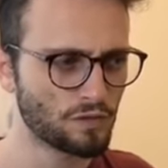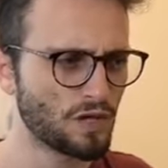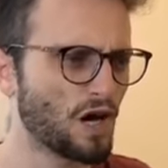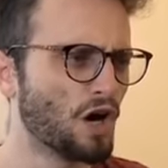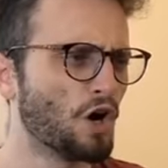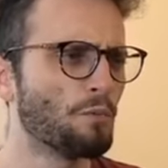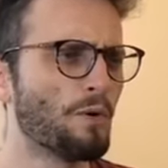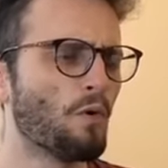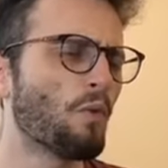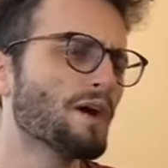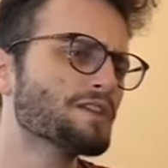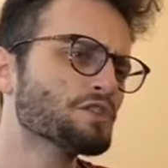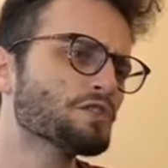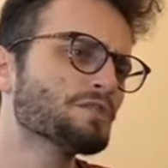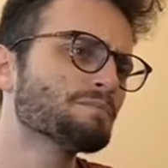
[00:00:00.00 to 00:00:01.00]
Oh, but
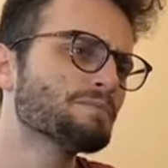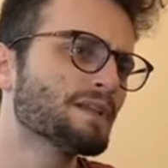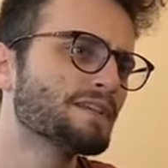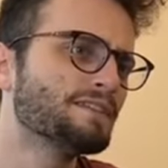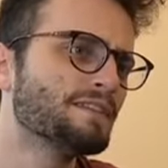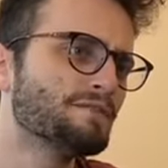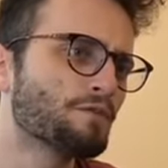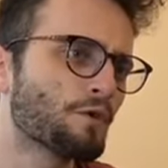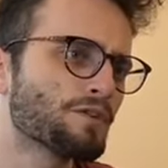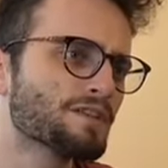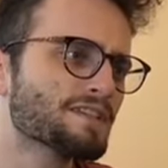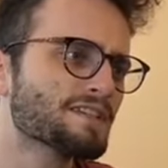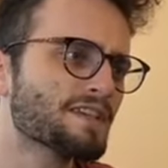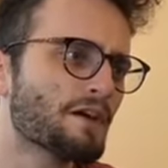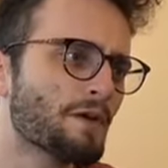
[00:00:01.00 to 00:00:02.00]
white shouldn't play d four. This
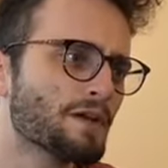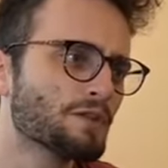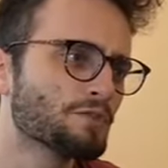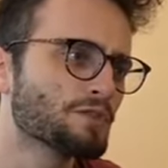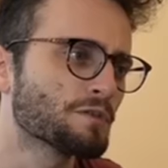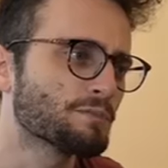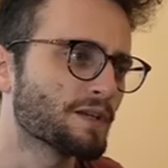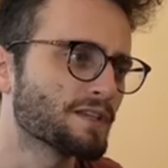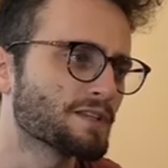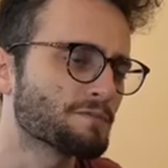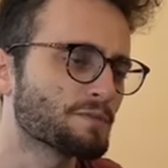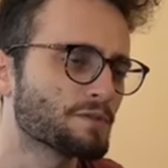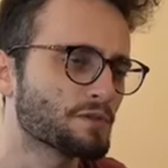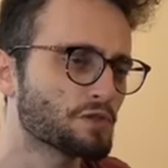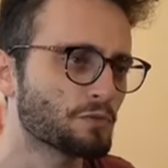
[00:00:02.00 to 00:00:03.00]
is how I used to play this
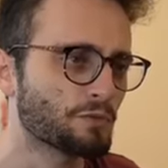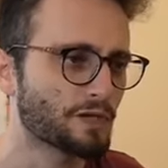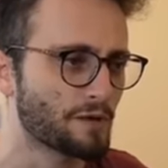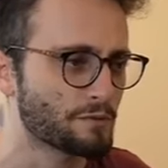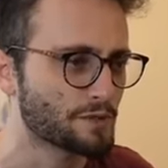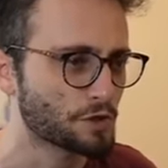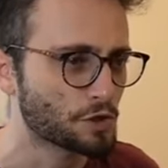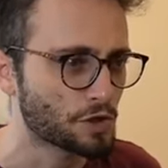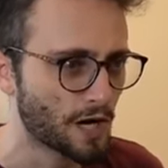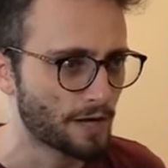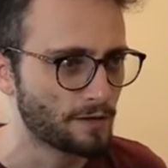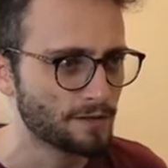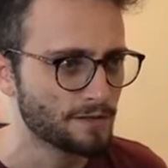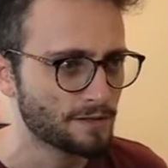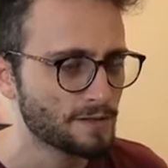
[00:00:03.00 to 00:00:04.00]
position when I was a
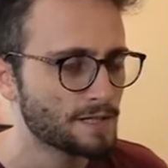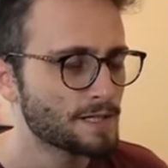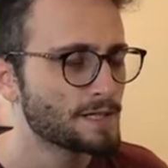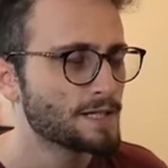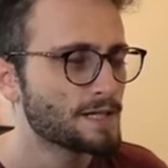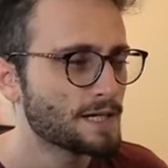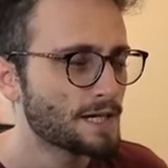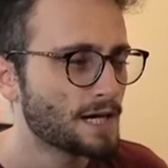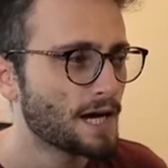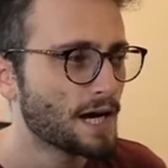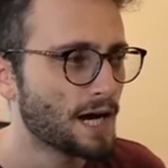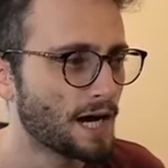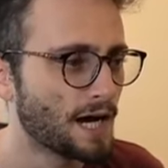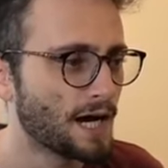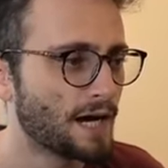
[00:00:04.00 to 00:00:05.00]
child.
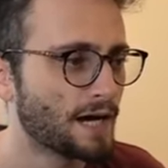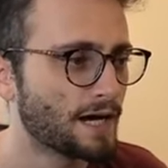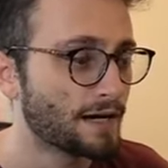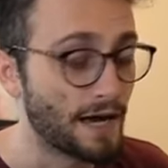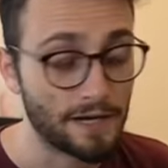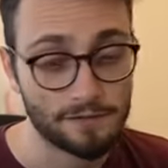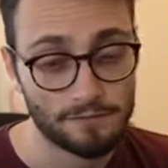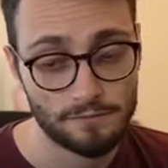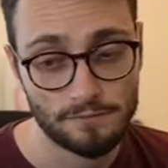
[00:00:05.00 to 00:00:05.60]
Uh, I...